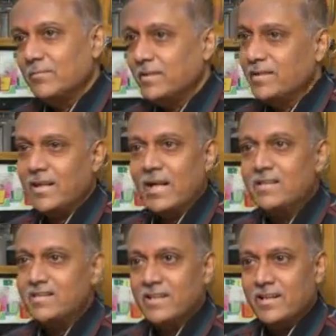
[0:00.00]
By the
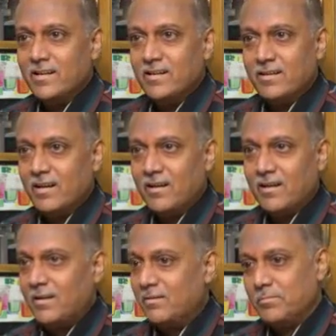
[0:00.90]
Ganges,
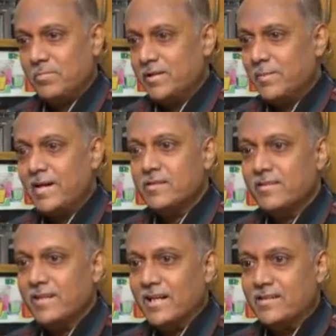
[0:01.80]
by the banks
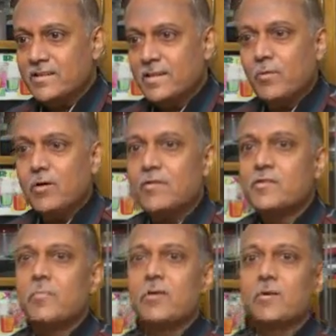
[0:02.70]
of the Ganges, he bought
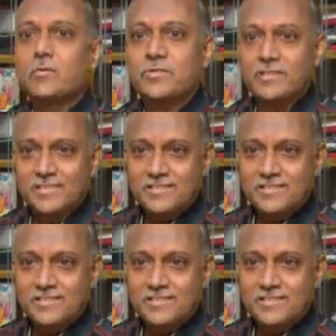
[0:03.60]
a small house